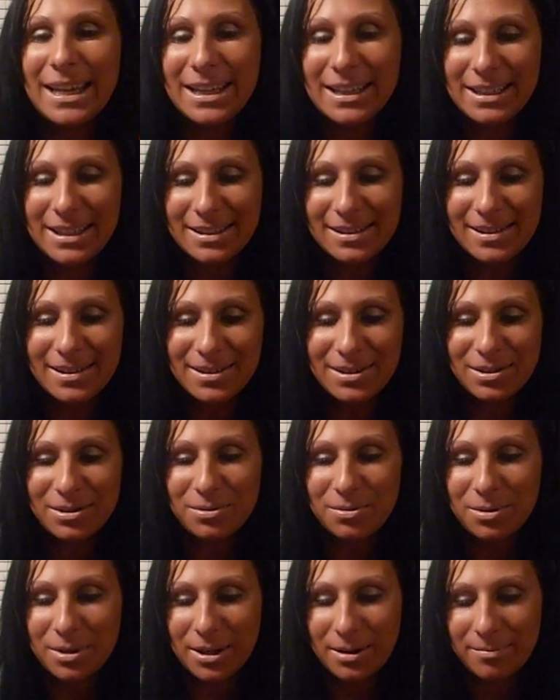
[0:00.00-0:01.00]
and this is
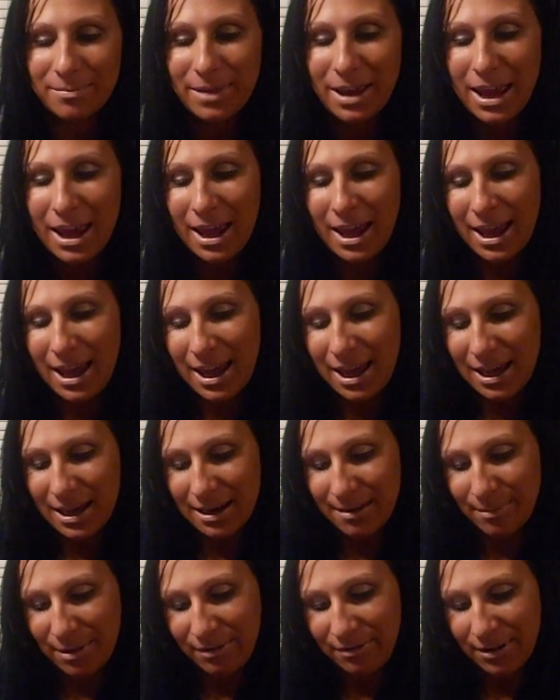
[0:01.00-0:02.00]
Storm,
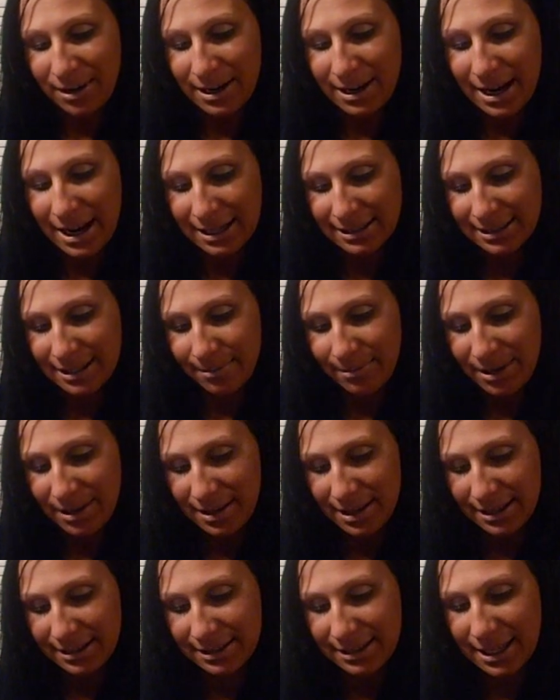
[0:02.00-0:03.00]
and my friend Nat sent me
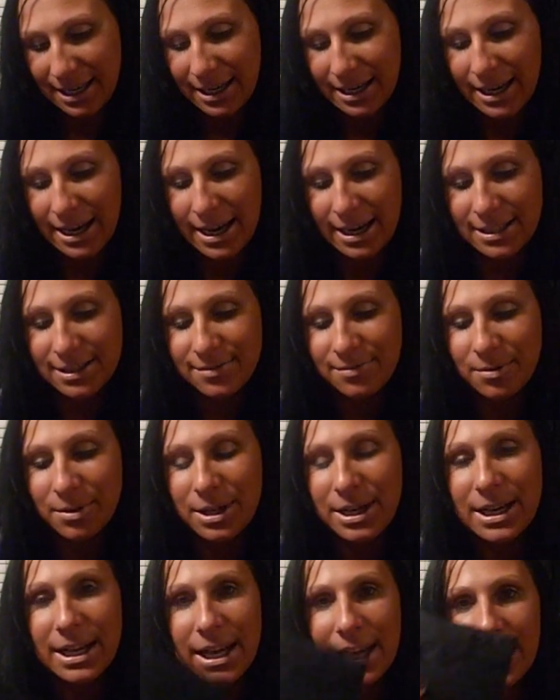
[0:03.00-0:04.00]
this, and I asked
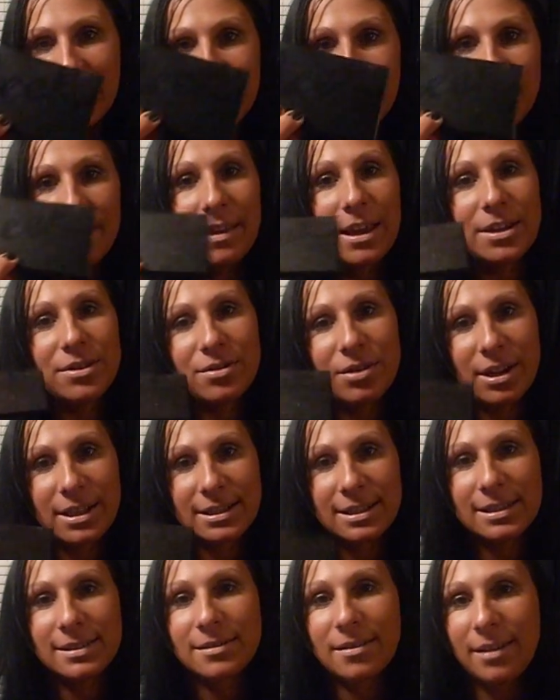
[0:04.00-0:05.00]
for it, and they do
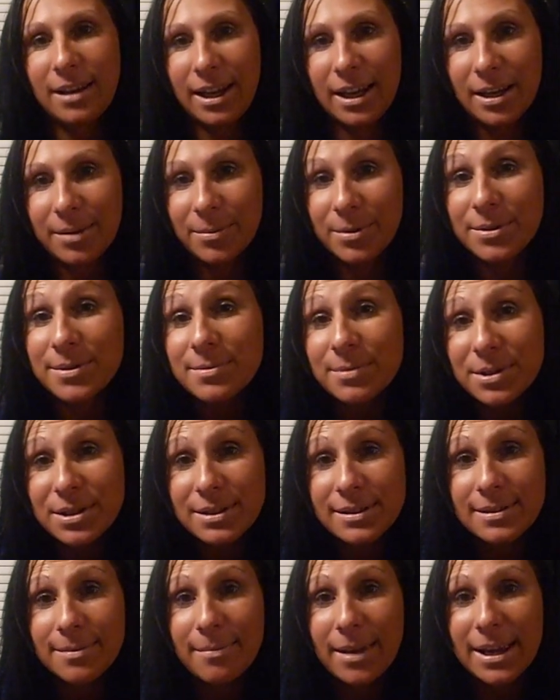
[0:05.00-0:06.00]
not test on animals,
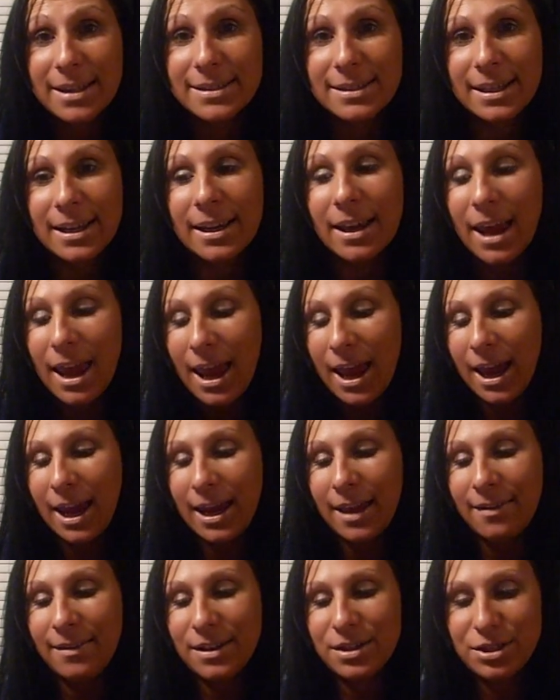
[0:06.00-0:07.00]
which is amazing.
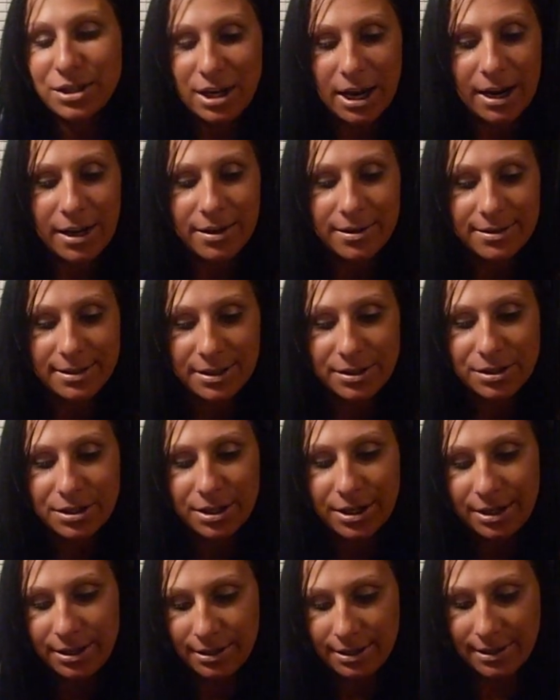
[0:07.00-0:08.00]
And these shadows, I'll
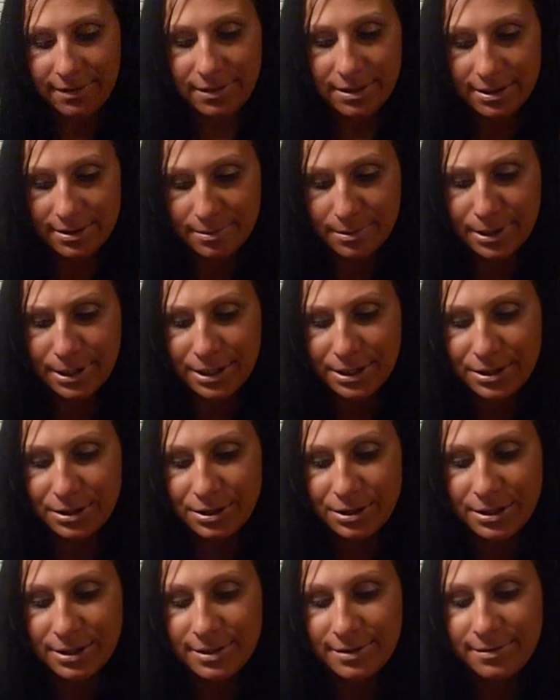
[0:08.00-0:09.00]
show you, I'll give you a
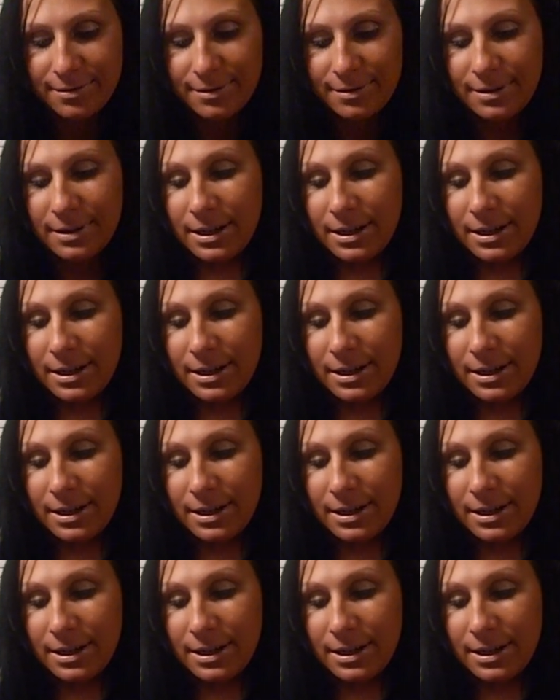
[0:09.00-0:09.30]
swatch. Just